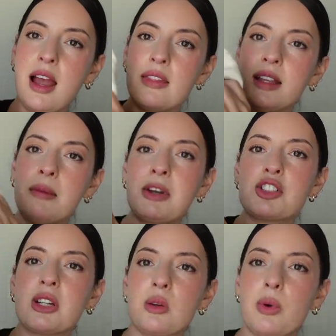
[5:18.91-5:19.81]
I think I'm
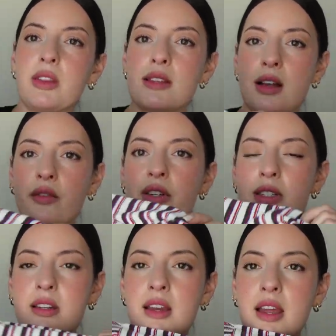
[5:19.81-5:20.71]
actually going to wear this
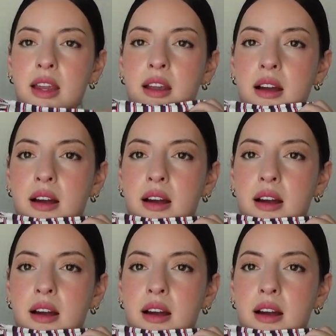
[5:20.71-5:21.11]
outfit tonight.